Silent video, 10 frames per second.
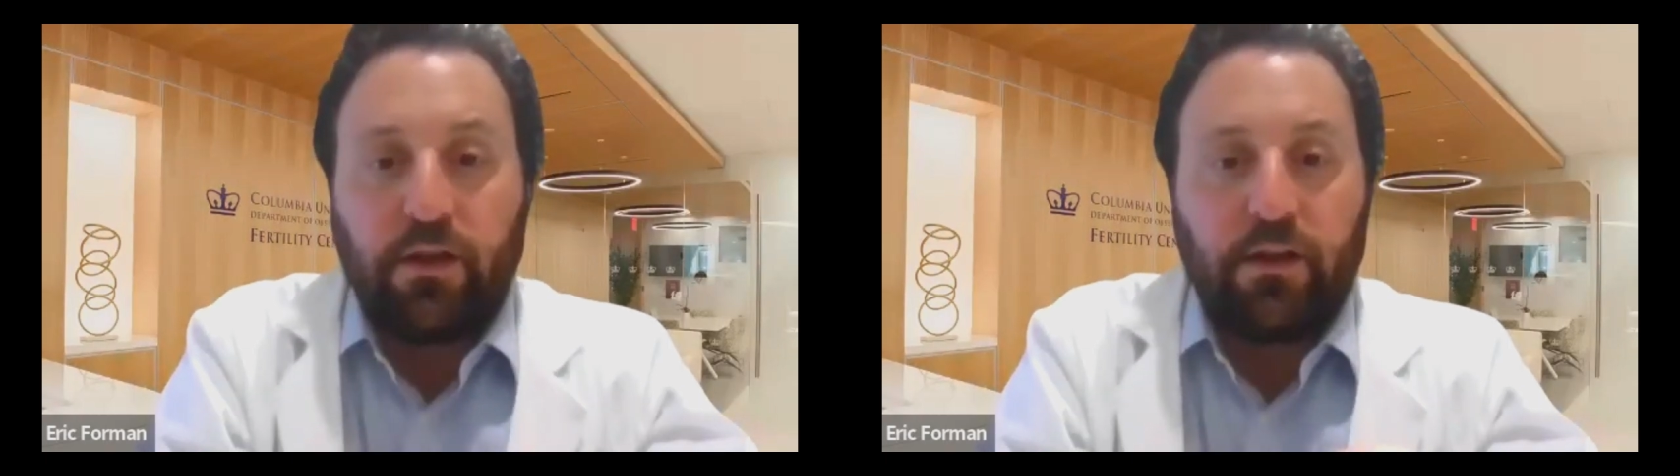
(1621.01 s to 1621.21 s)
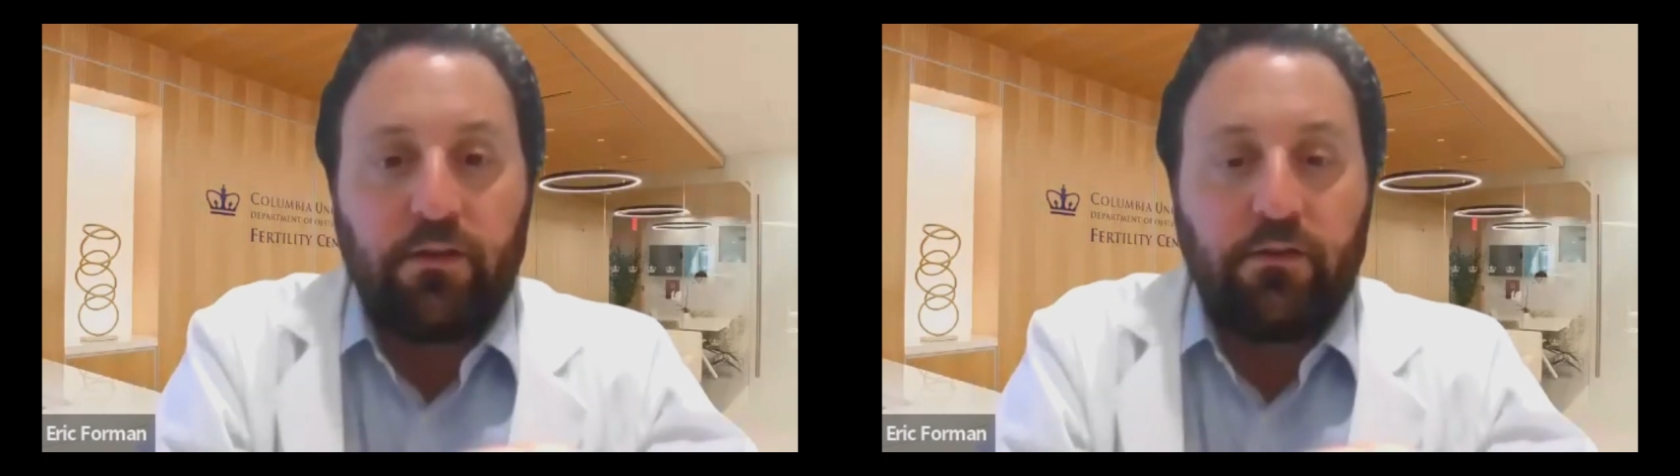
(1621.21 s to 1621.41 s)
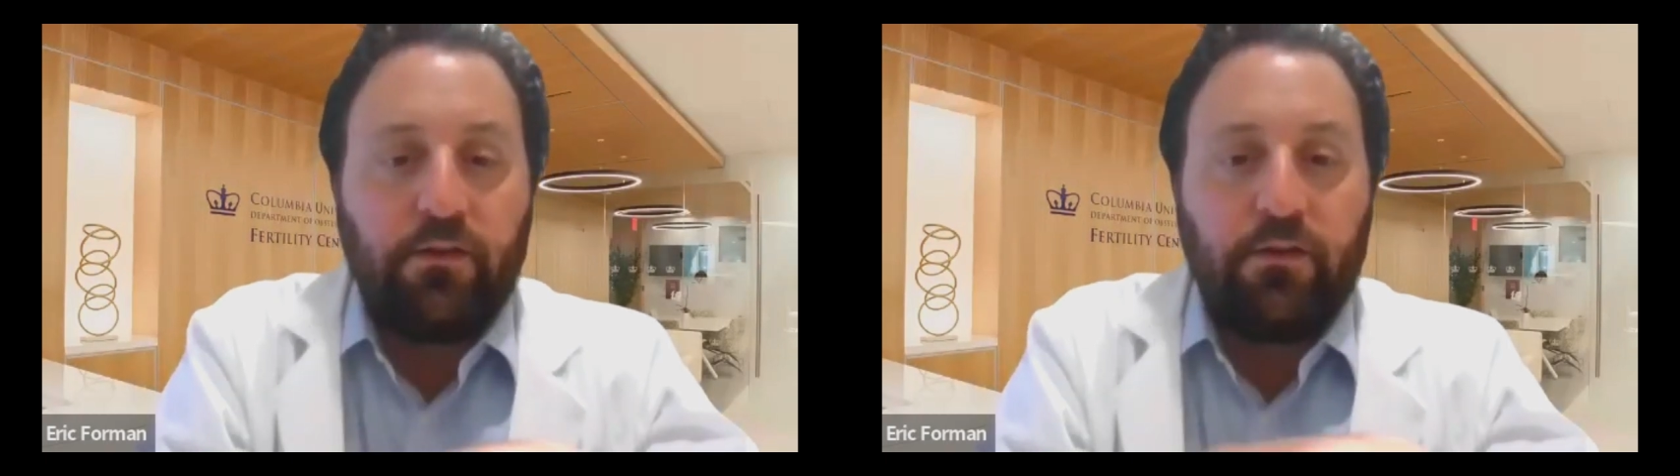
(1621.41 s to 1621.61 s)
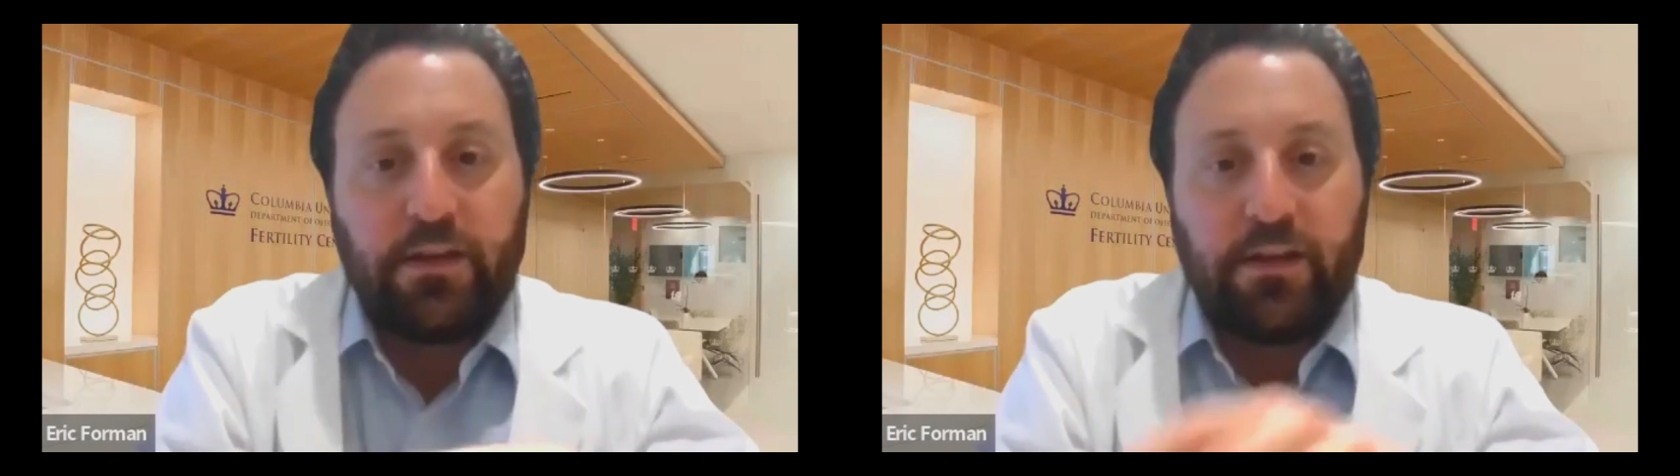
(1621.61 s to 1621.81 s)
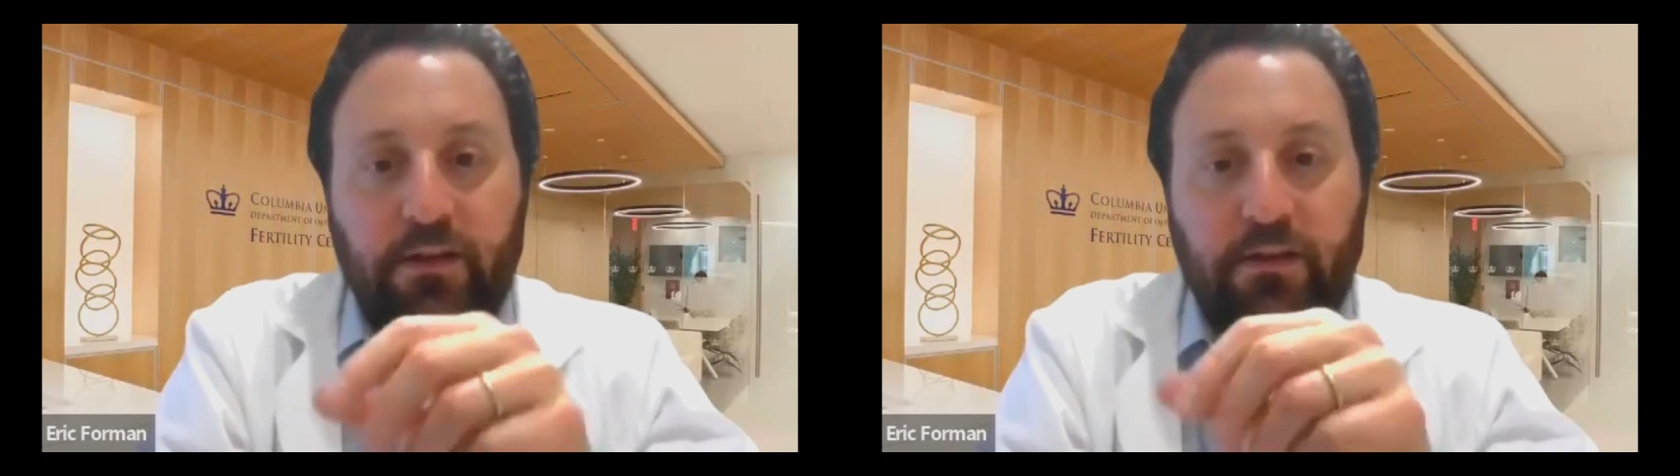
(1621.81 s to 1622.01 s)
that you've
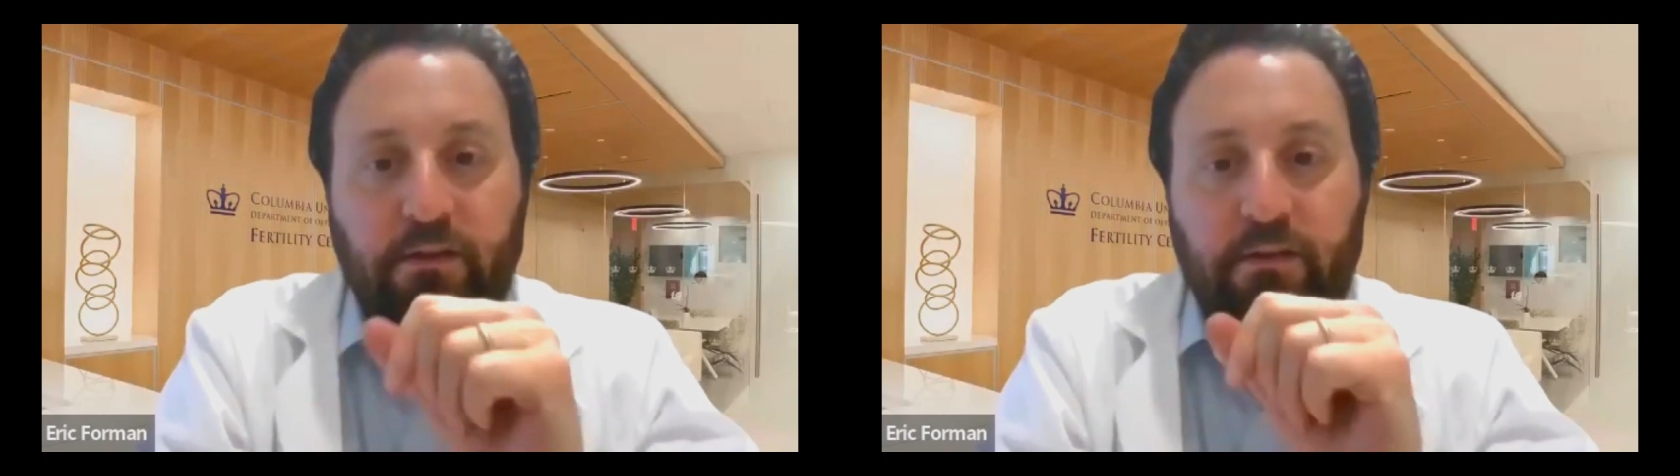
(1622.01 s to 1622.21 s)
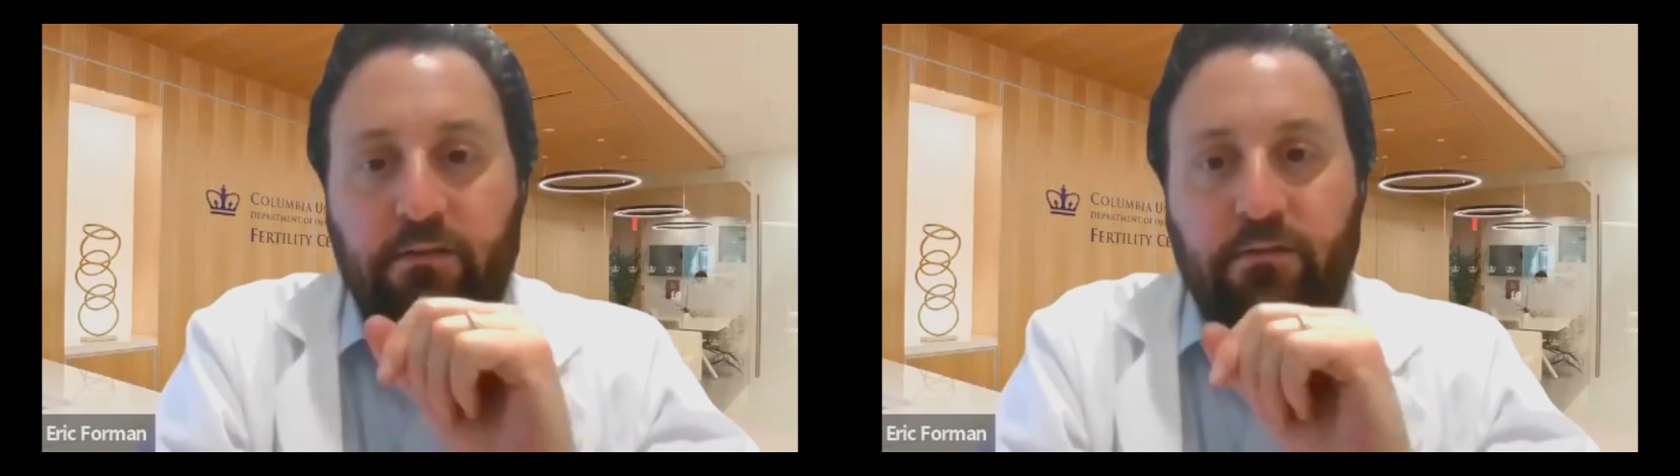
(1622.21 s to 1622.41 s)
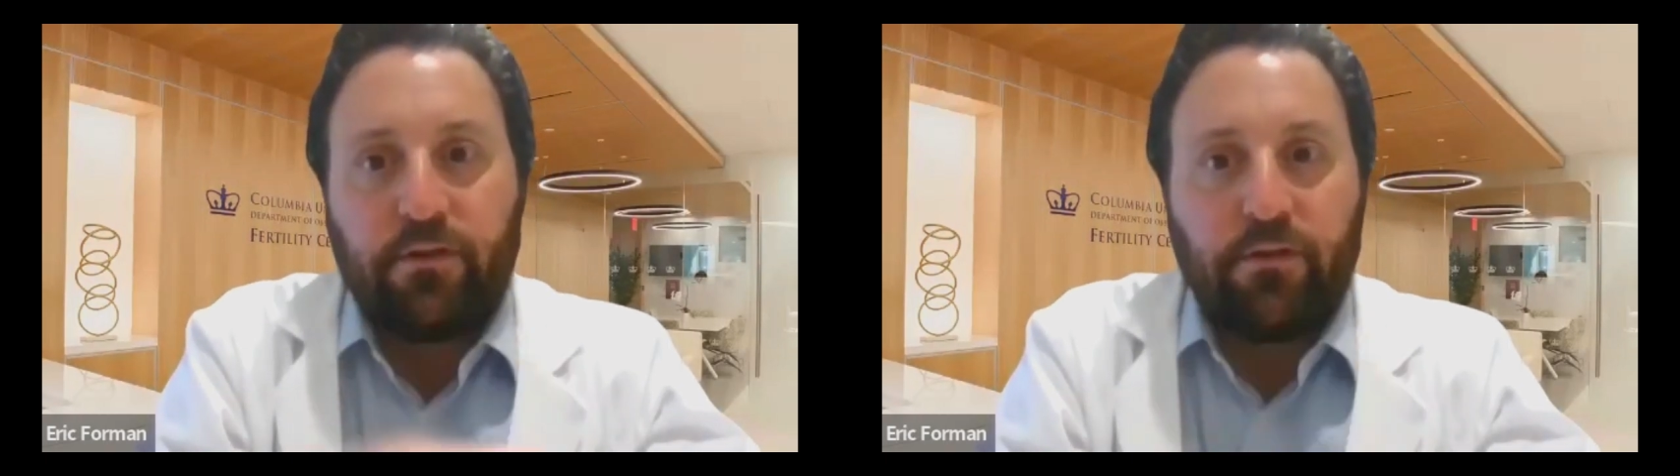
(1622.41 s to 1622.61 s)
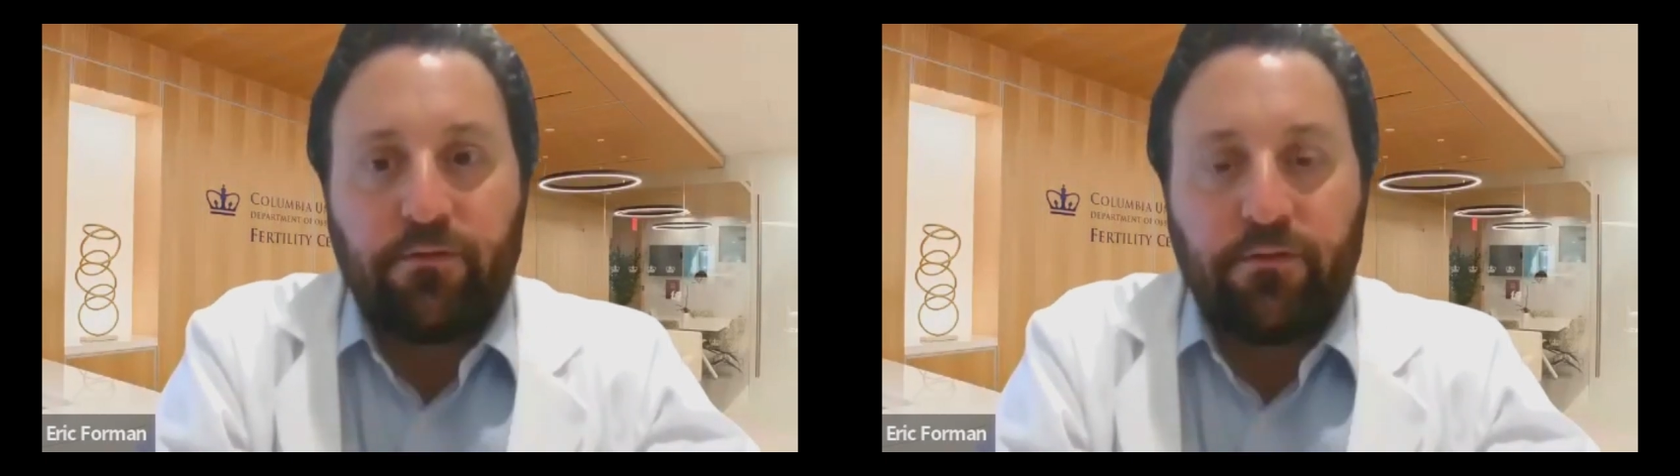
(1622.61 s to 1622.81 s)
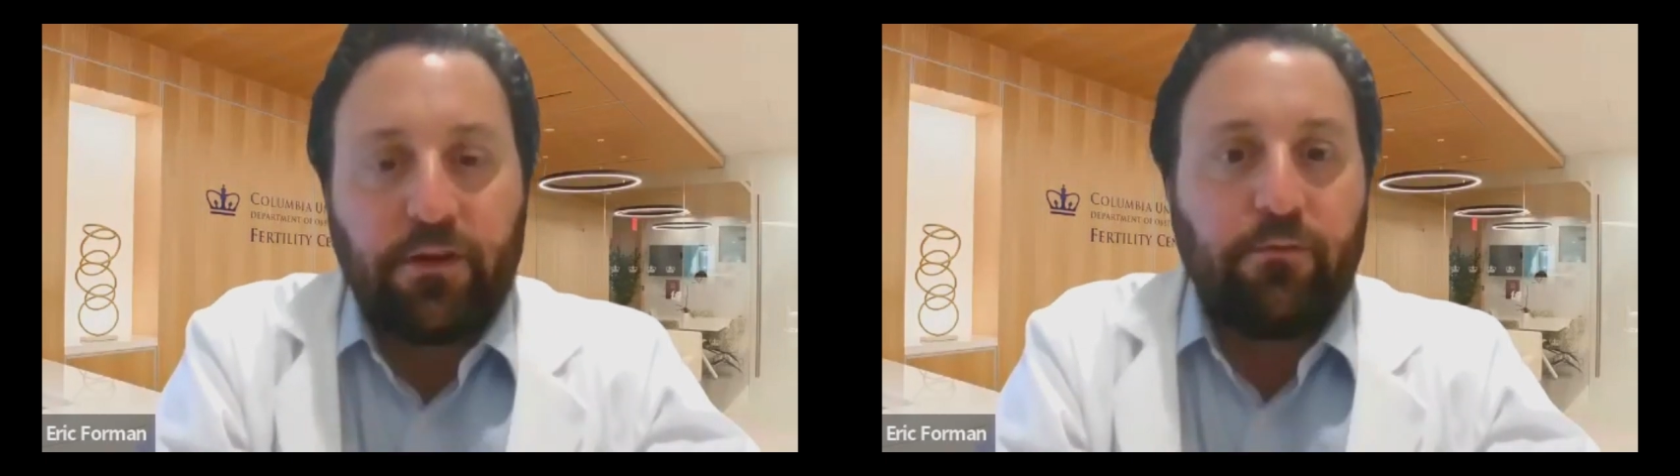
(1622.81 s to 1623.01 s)
seen
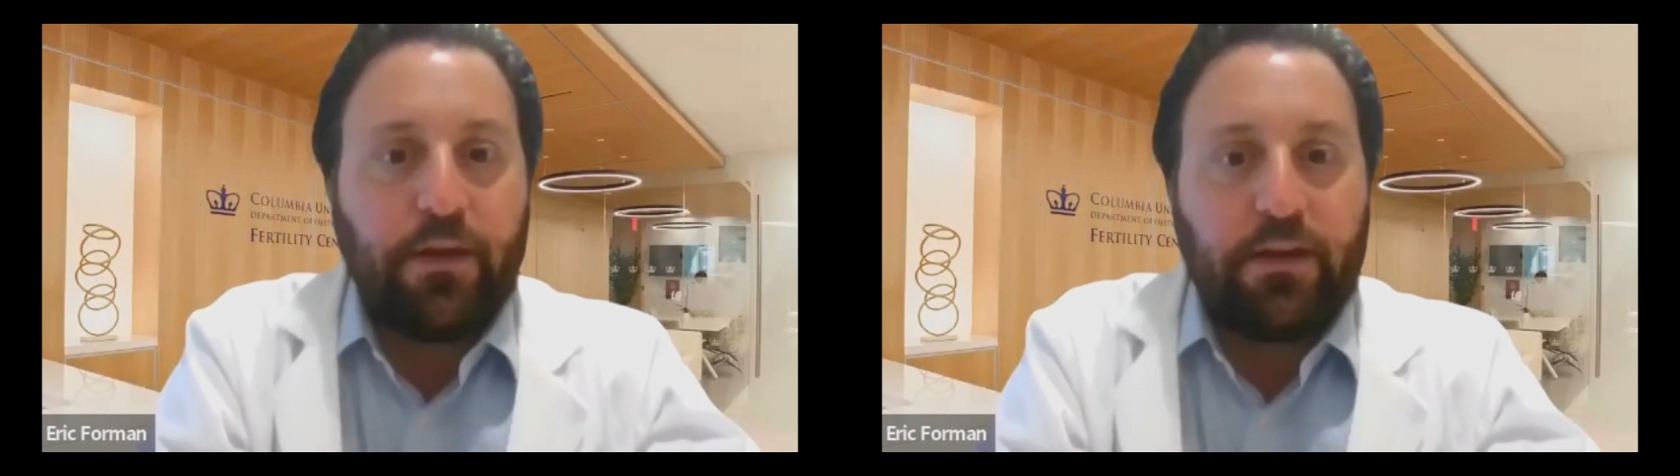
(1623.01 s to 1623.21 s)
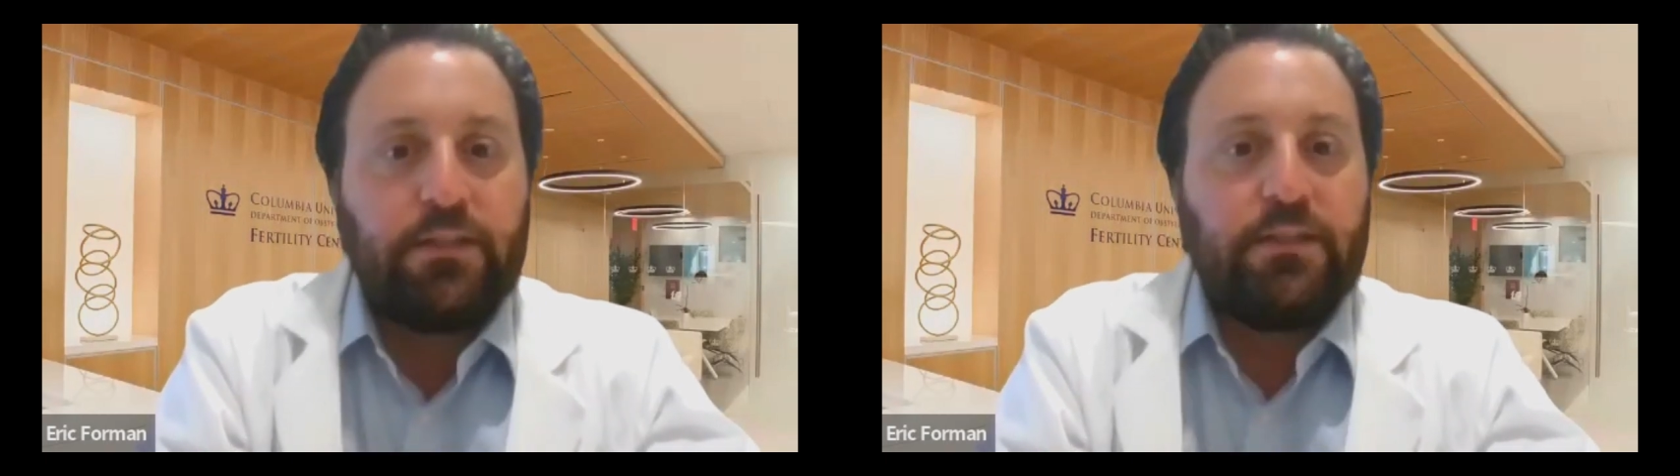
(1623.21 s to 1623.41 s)
maternal fetal